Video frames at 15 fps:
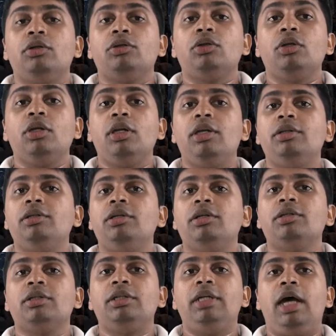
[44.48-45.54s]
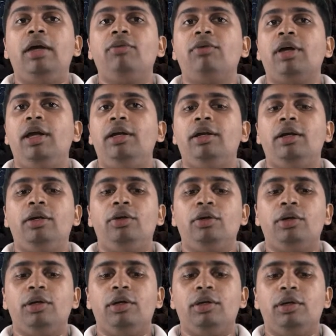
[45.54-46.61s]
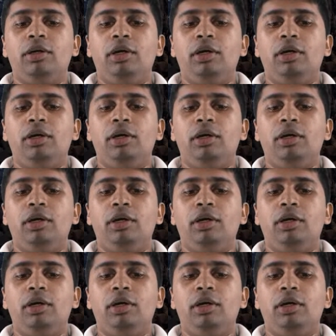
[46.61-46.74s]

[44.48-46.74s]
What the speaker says: So let's just dive right into it.